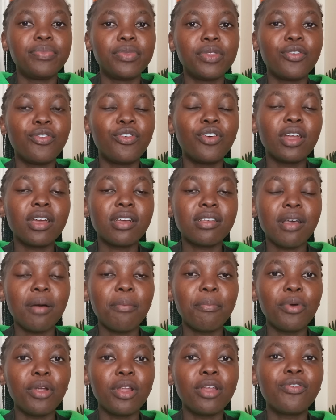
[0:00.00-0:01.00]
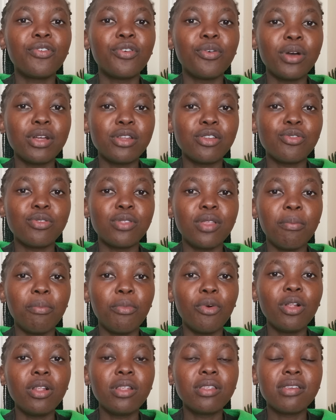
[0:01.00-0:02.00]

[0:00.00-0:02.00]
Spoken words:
for example, if you went to the mall,